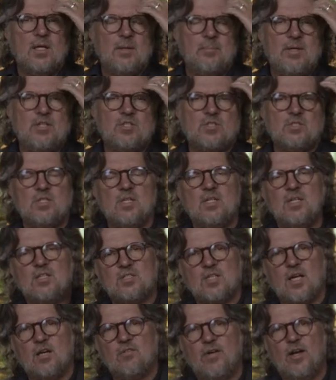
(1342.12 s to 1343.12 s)
Let me see
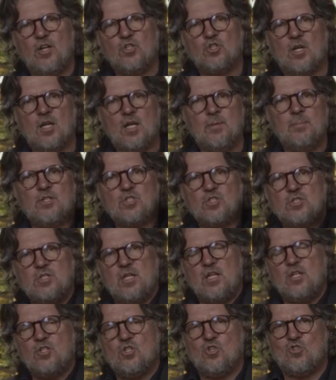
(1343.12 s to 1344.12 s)
salvation. Let me
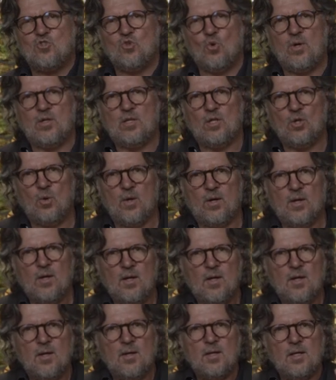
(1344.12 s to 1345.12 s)
see the joy of the Lord.
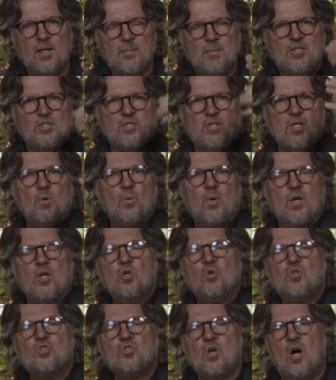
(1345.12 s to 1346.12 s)
Let me see what
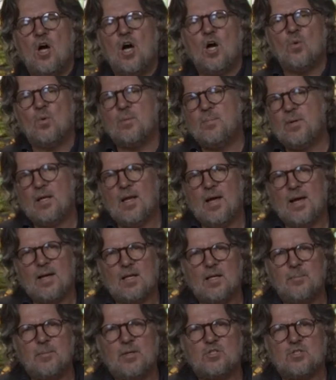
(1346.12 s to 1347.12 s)
a new song would be
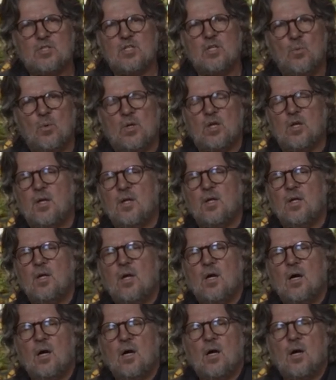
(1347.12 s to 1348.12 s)
like. Let me see what a,
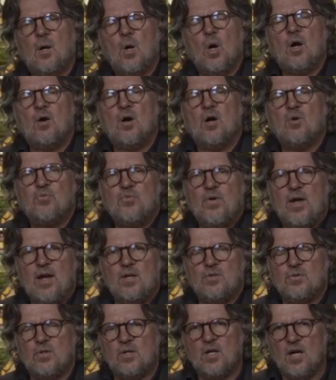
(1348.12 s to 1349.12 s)
a, a
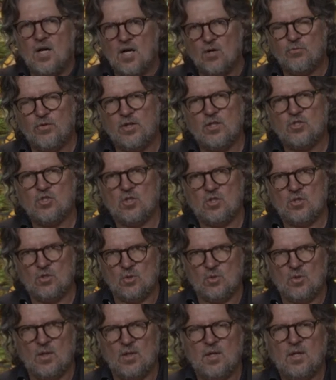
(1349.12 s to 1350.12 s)
faith and confidence in
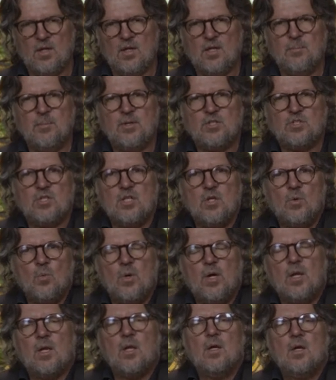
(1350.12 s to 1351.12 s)
you. Let me see
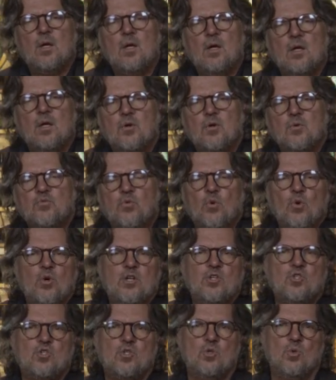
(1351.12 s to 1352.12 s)
what
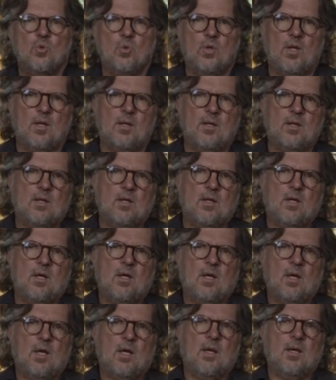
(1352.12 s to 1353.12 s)
fortitude and,
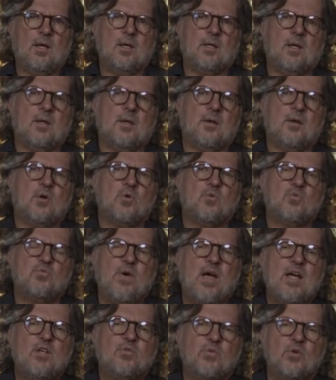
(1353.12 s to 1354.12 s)
and
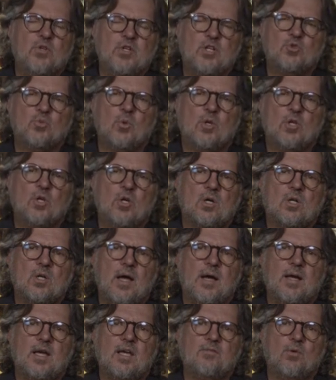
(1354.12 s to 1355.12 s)
faithfulness would look
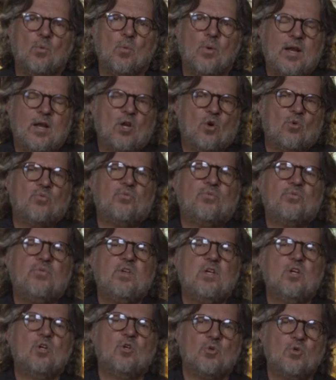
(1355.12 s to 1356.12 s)
like even when I don't
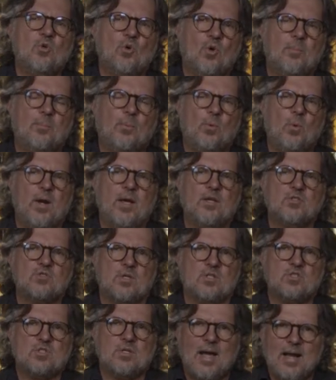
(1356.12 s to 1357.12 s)
feel your
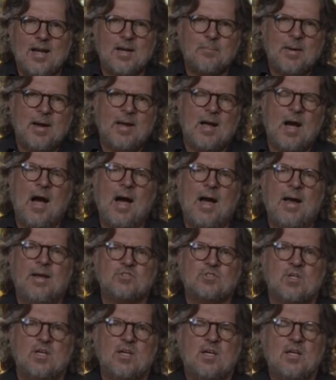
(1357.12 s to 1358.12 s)
presence. Light up my
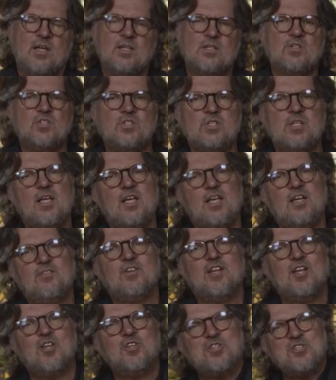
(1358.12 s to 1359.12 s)
eyes to see,
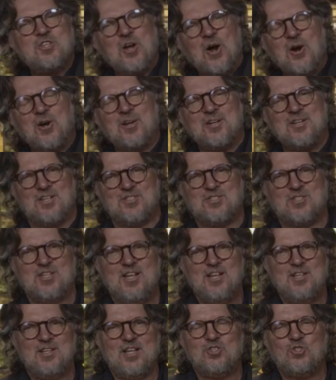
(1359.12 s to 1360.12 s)
even in darkness,
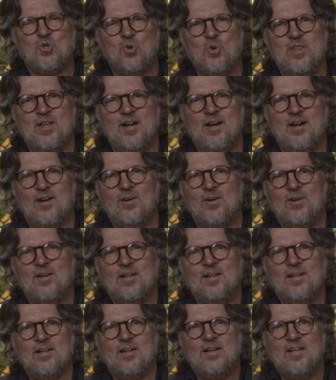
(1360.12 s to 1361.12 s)
that you were there.
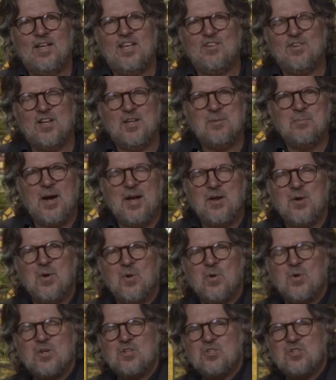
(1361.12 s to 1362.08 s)
Even in my